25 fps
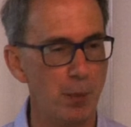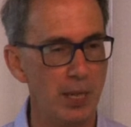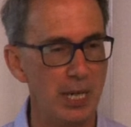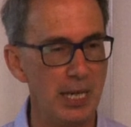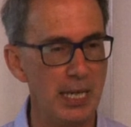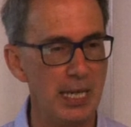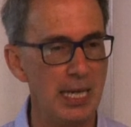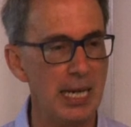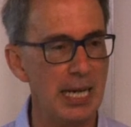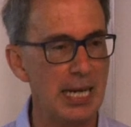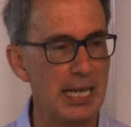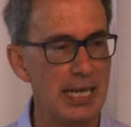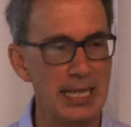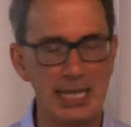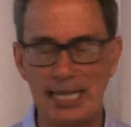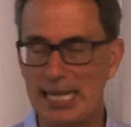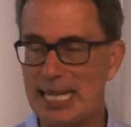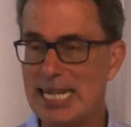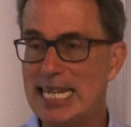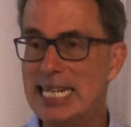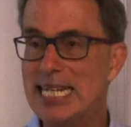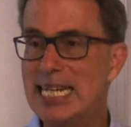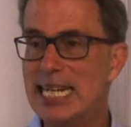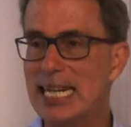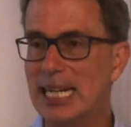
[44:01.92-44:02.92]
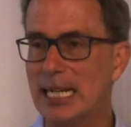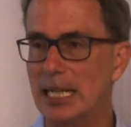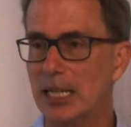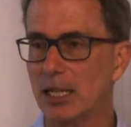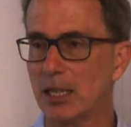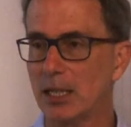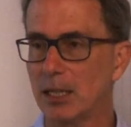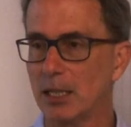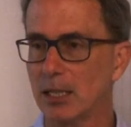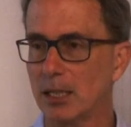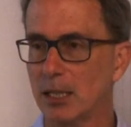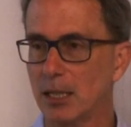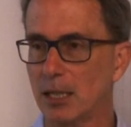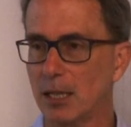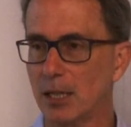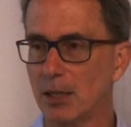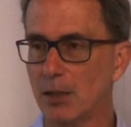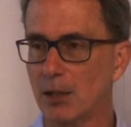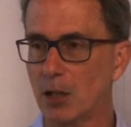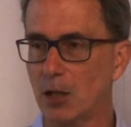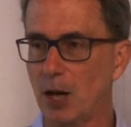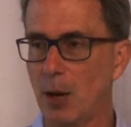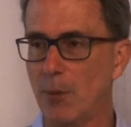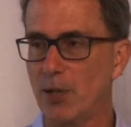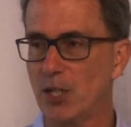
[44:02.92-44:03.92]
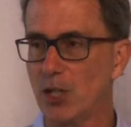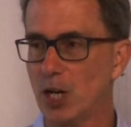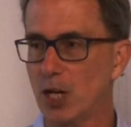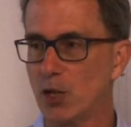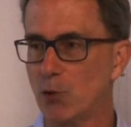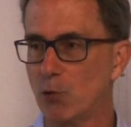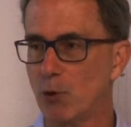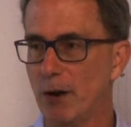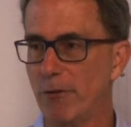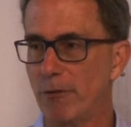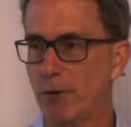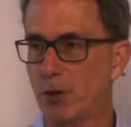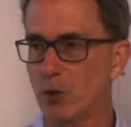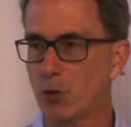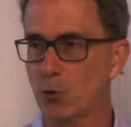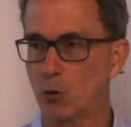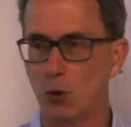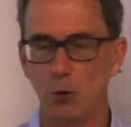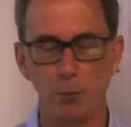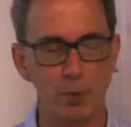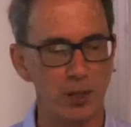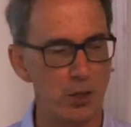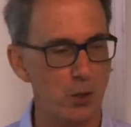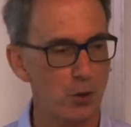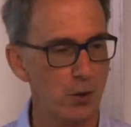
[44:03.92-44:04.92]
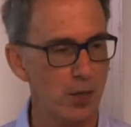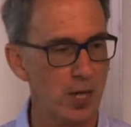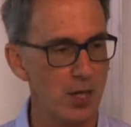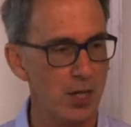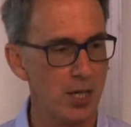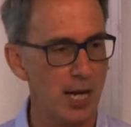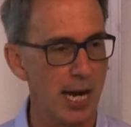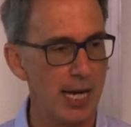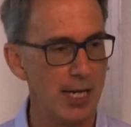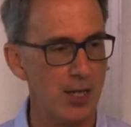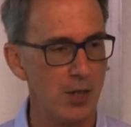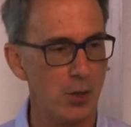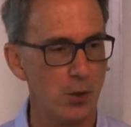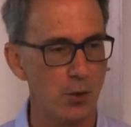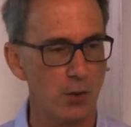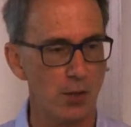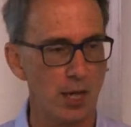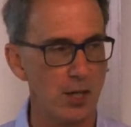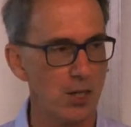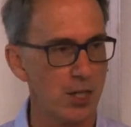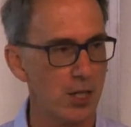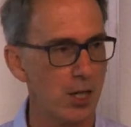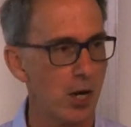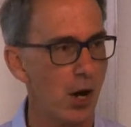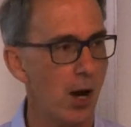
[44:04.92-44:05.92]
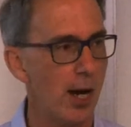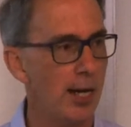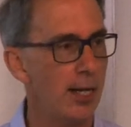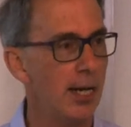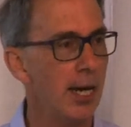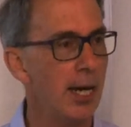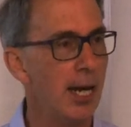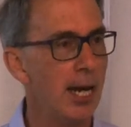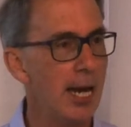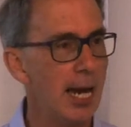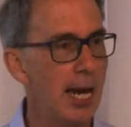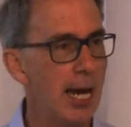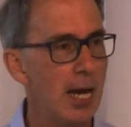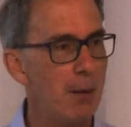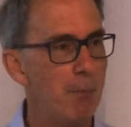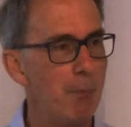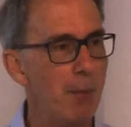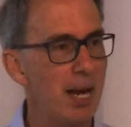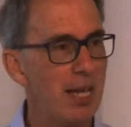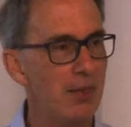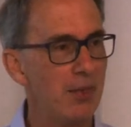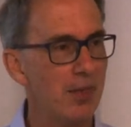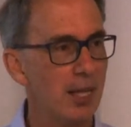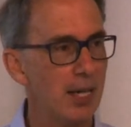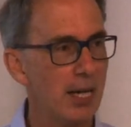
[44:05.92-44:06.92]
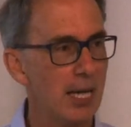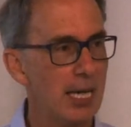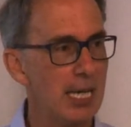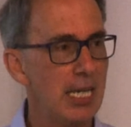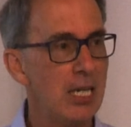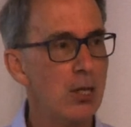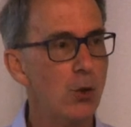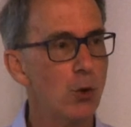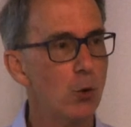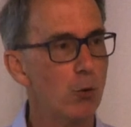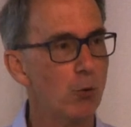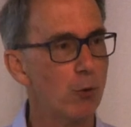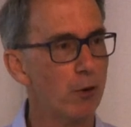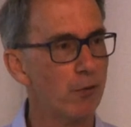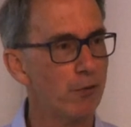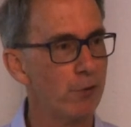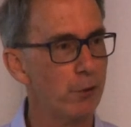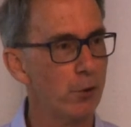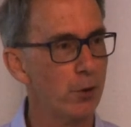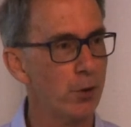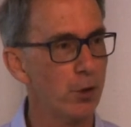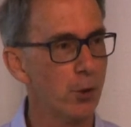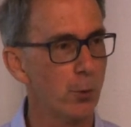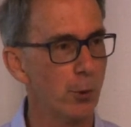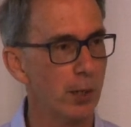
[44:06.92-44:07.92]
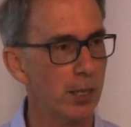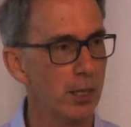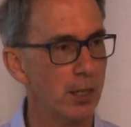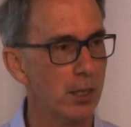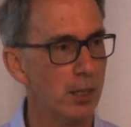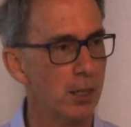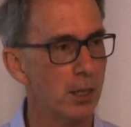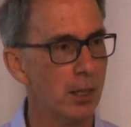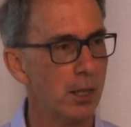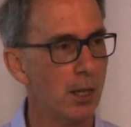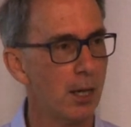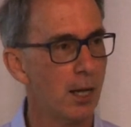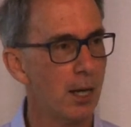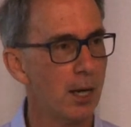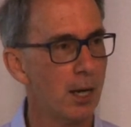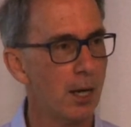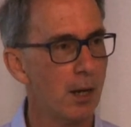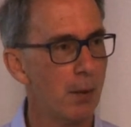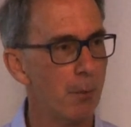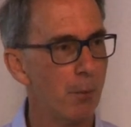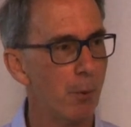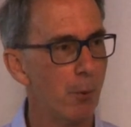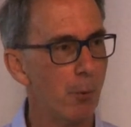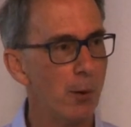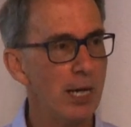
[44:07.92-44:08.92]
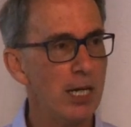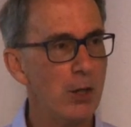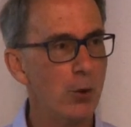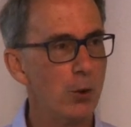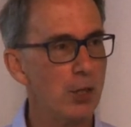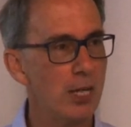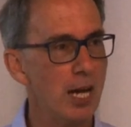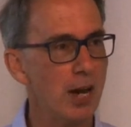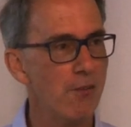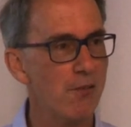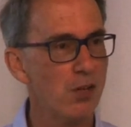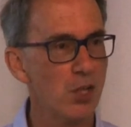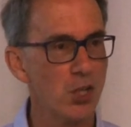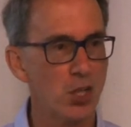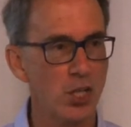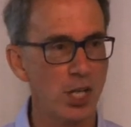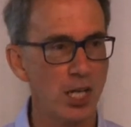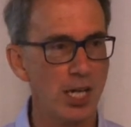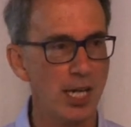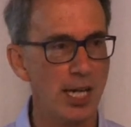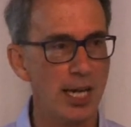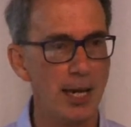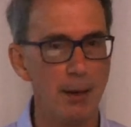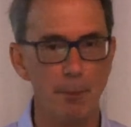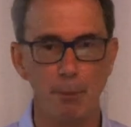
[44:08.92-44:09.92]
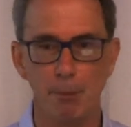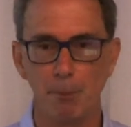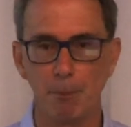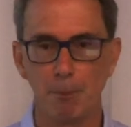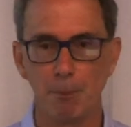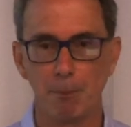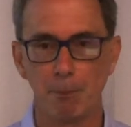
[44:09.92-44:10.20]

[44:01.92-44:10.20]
be leading the Climate Change Reference Group in two thousand eight, two thousand nine. It meant that he could refer to it, but we could never see him.